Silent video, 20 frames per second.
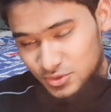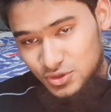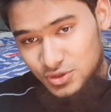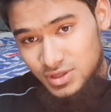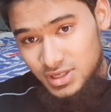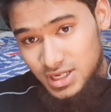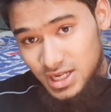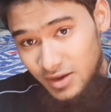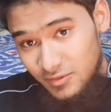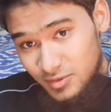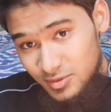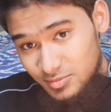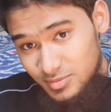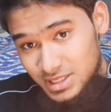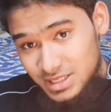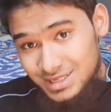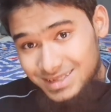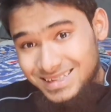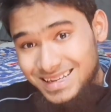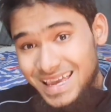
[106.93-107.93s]
So the
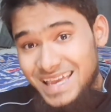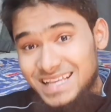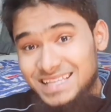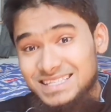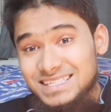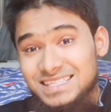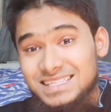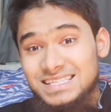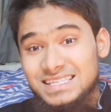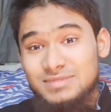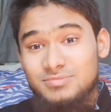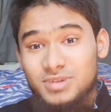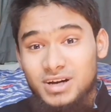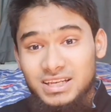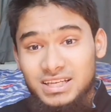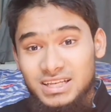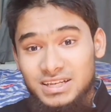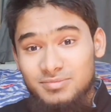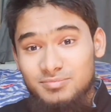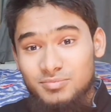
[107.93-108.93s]
government takes the
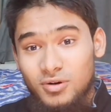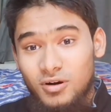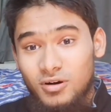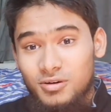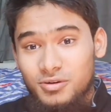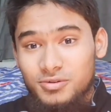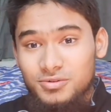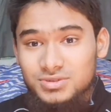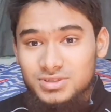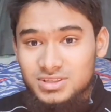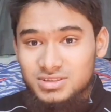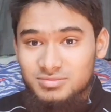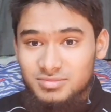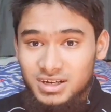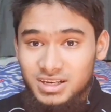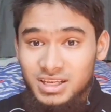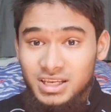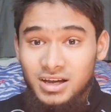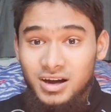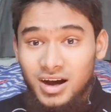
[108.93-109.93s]
money, it borrows the
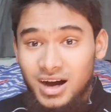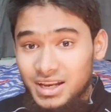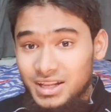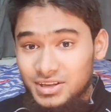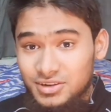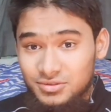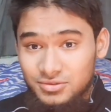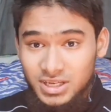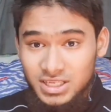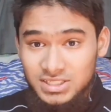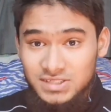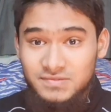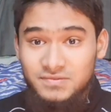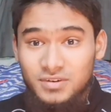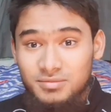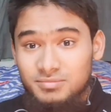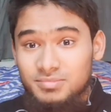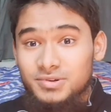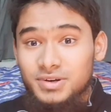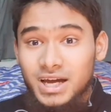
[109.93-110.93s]
money on interest
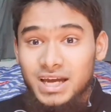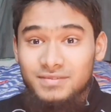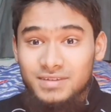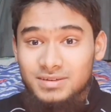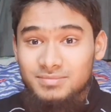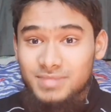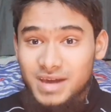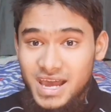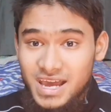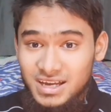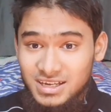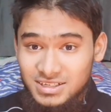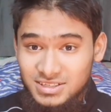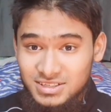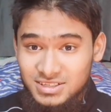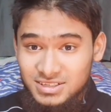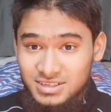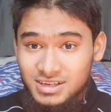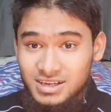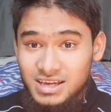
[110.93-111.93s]
from private
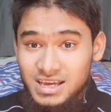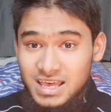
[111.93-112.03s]
banks